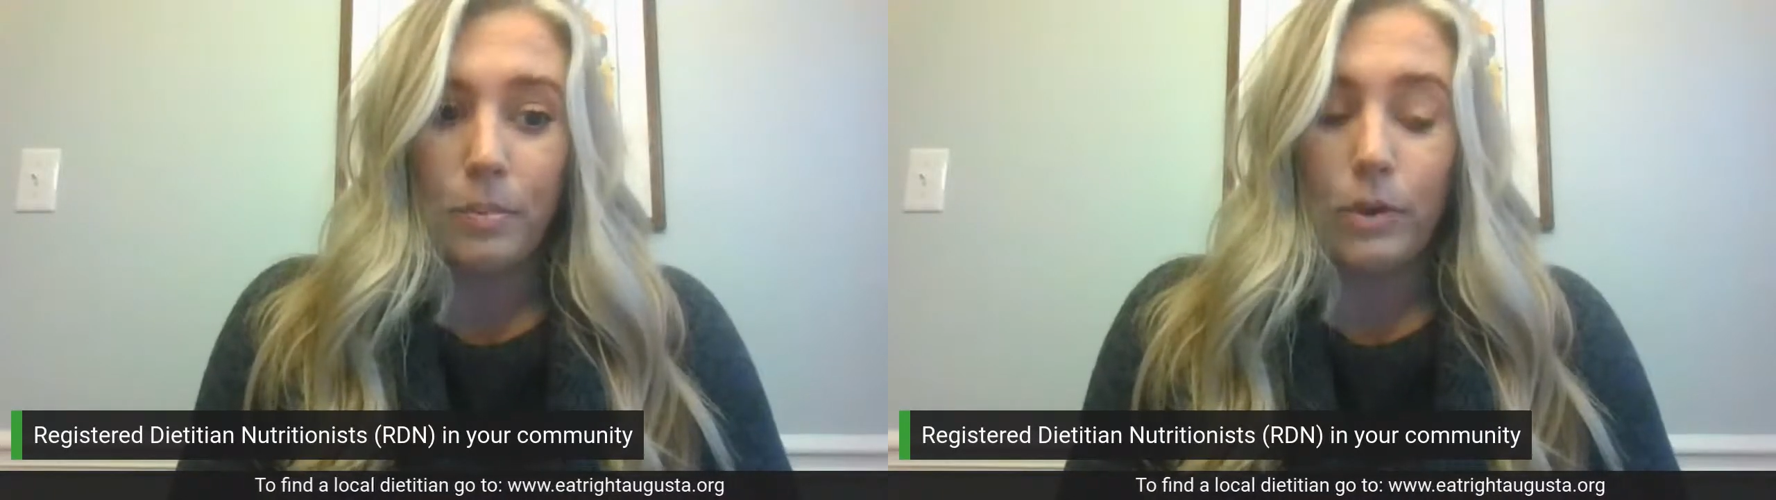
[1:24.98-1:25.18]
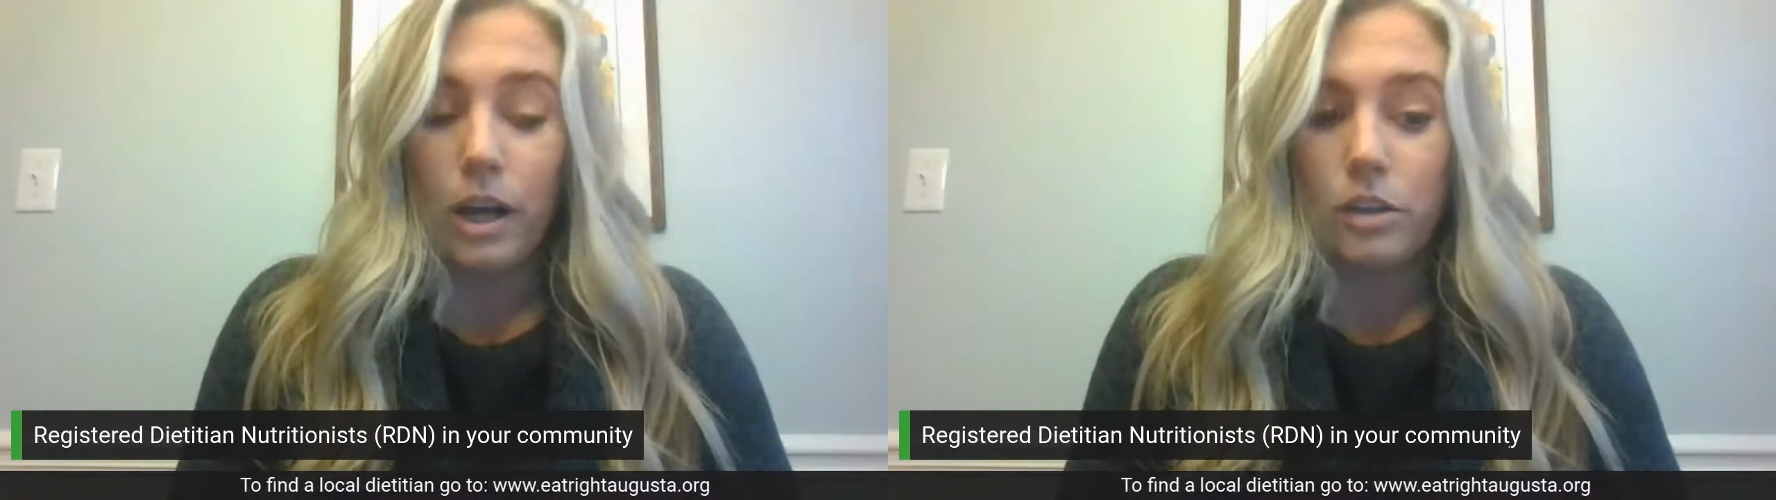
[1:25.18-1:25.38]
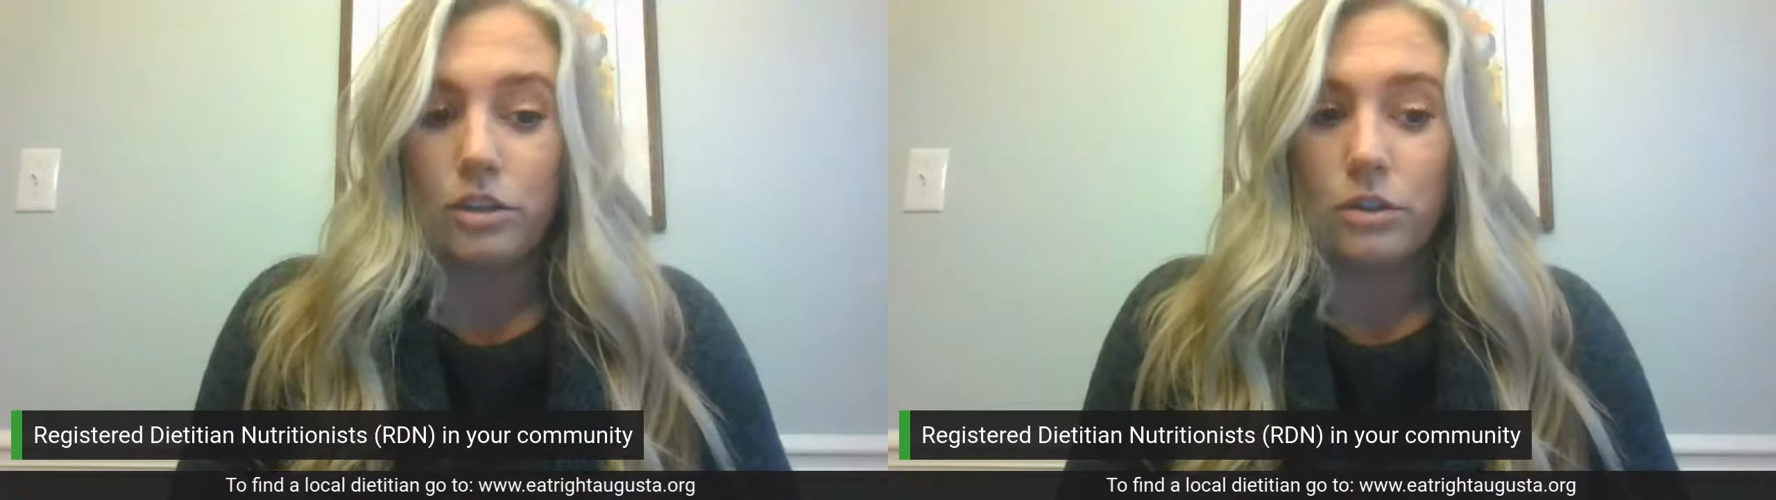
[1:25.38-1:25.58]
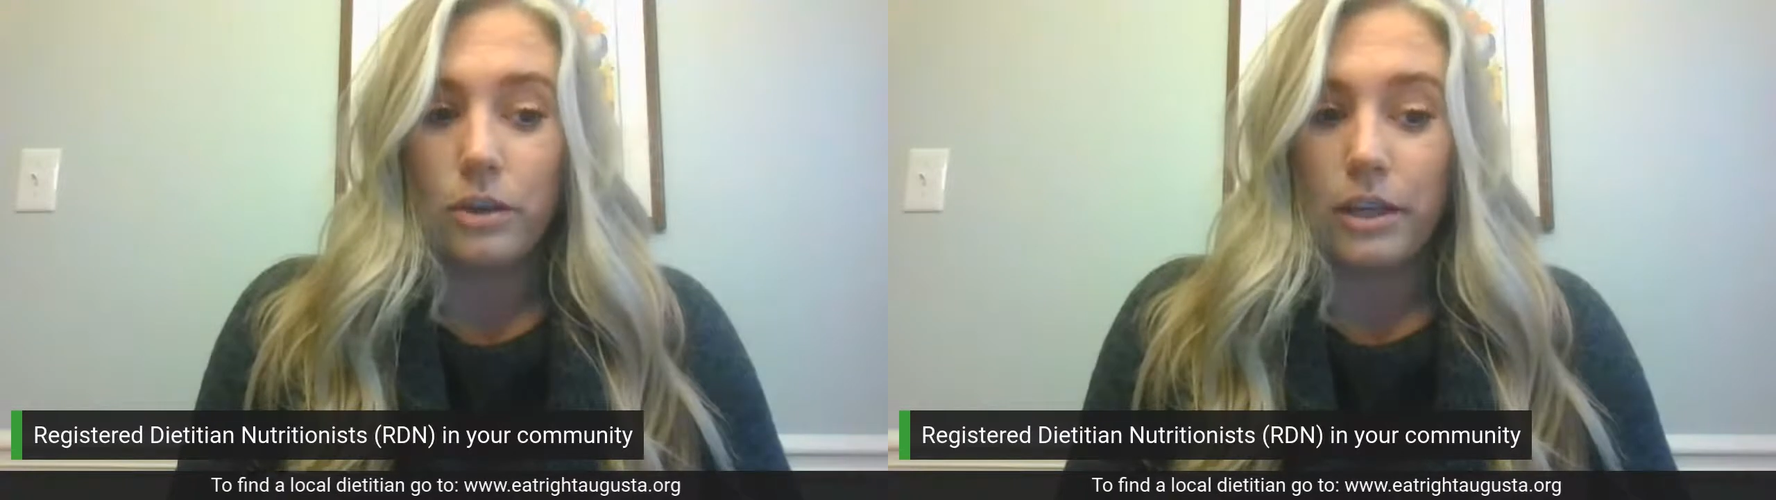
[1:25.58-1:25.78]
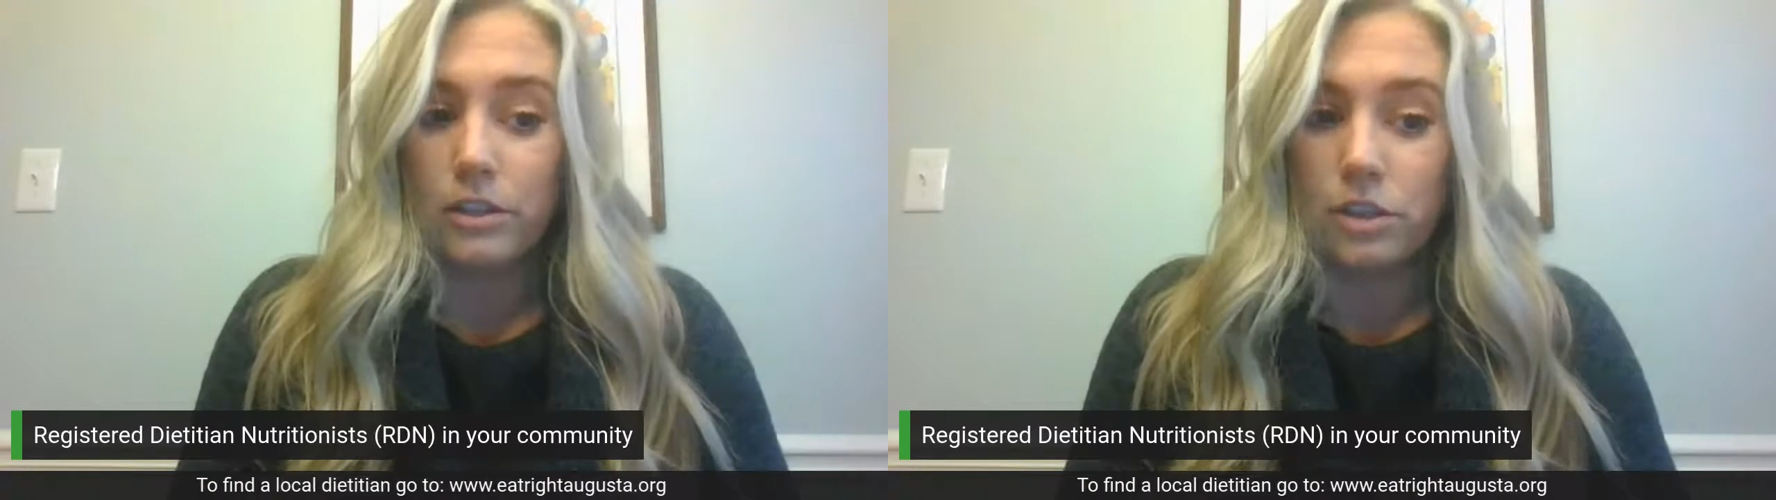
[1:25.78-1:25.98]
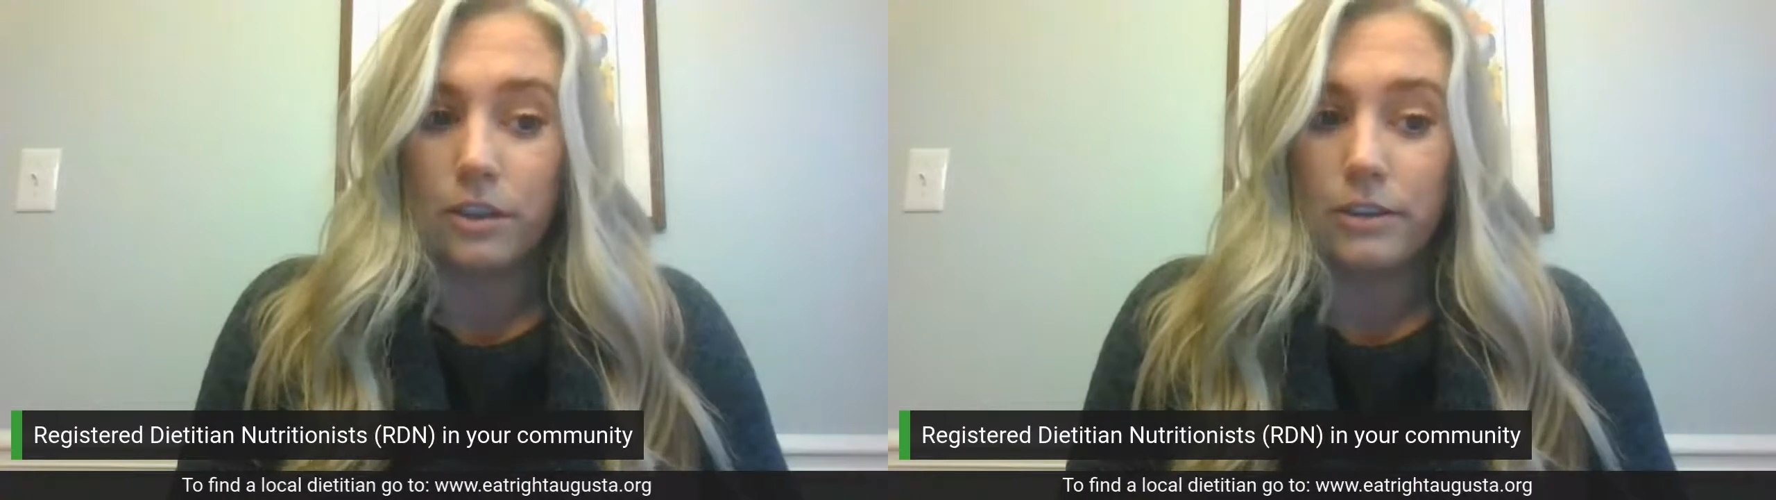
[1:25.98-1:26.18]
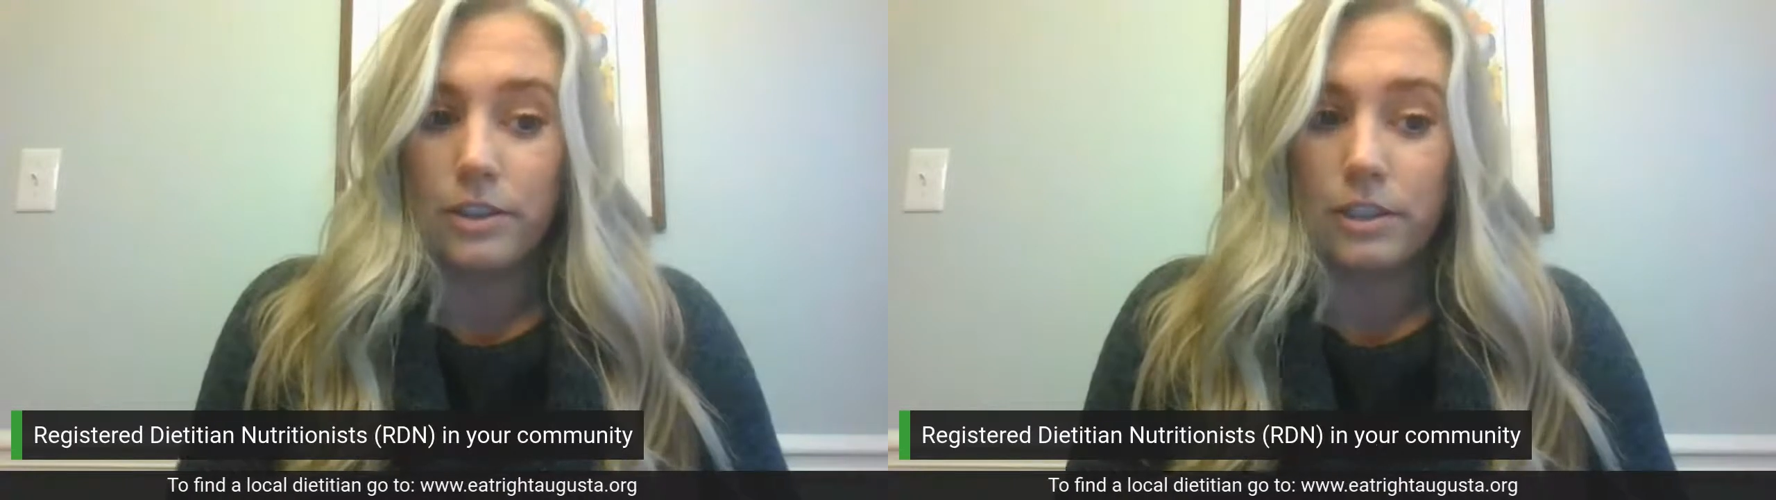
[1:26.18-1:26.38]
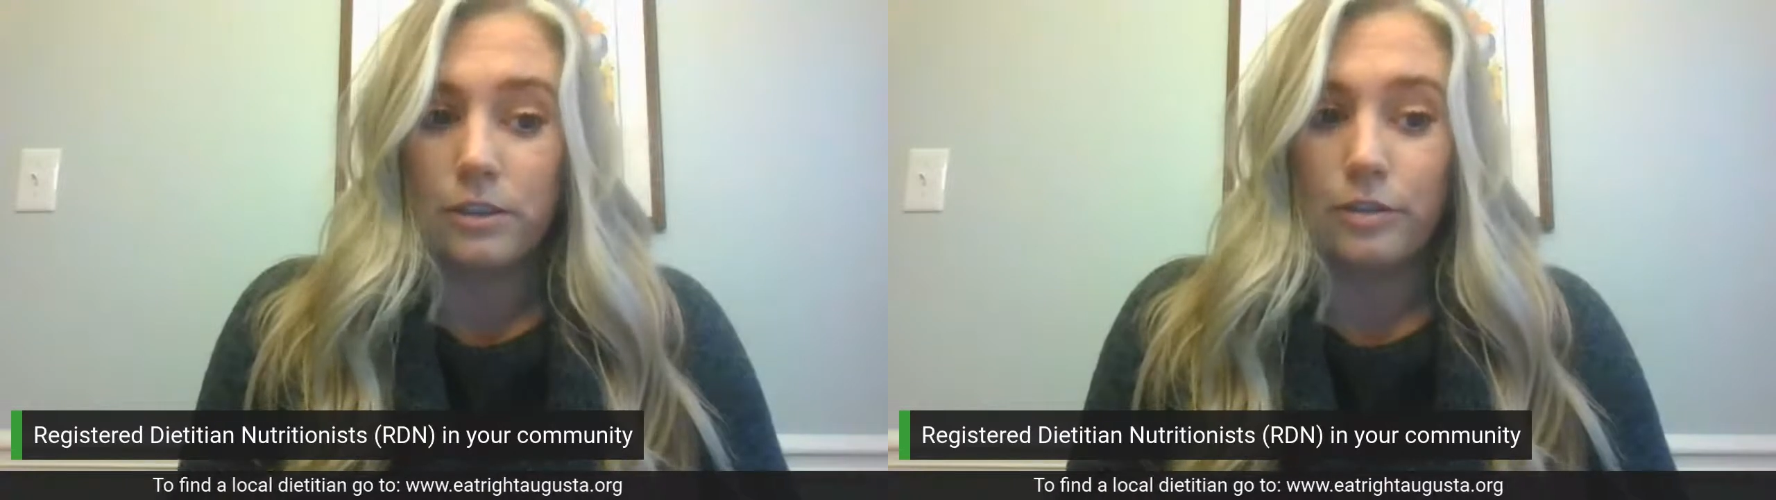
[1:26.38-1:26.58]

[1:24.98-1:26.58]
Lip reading: We also do in-services